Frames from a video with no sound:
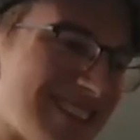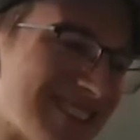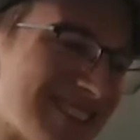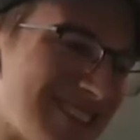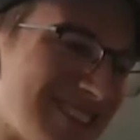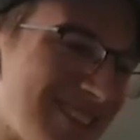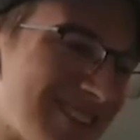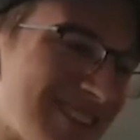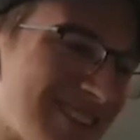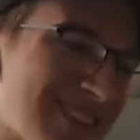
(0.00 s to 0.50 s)

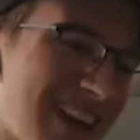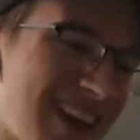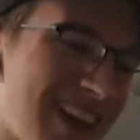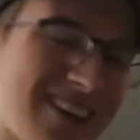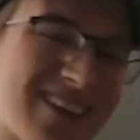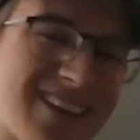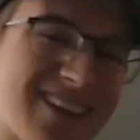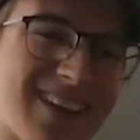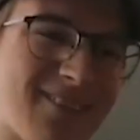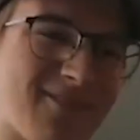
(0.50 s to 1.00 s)
just looked
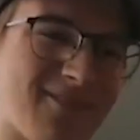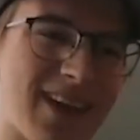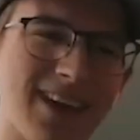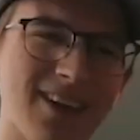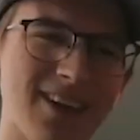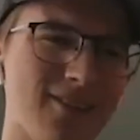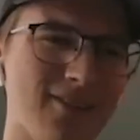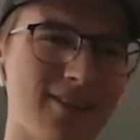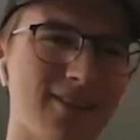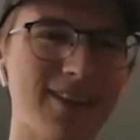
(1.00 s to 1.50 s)
down and I'm like,
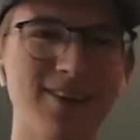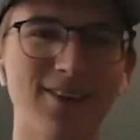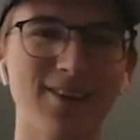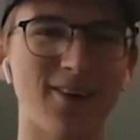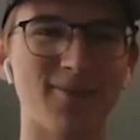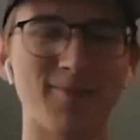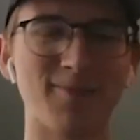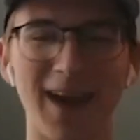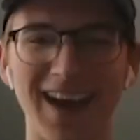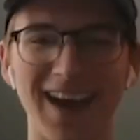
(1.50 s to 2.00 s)
oh, it'll
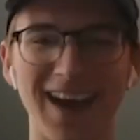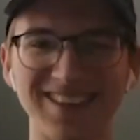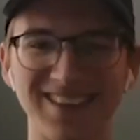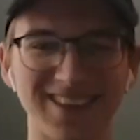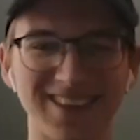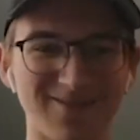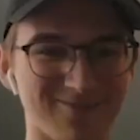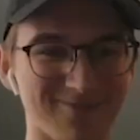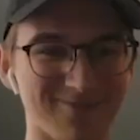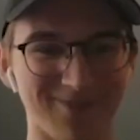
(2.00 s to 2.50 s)
go past
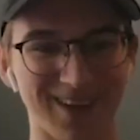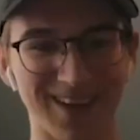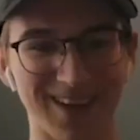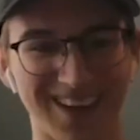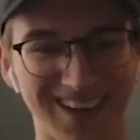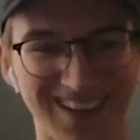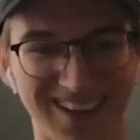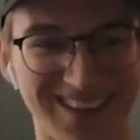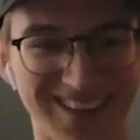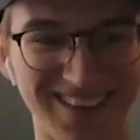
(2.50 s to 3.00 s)
him,
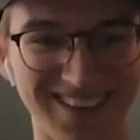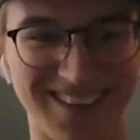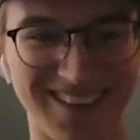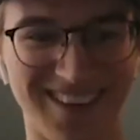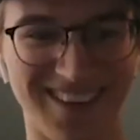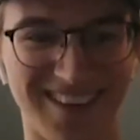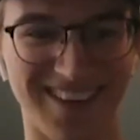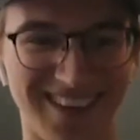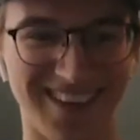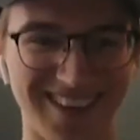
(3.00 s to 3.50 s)
but it did
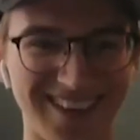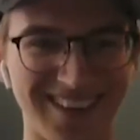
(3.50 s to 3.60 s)
not.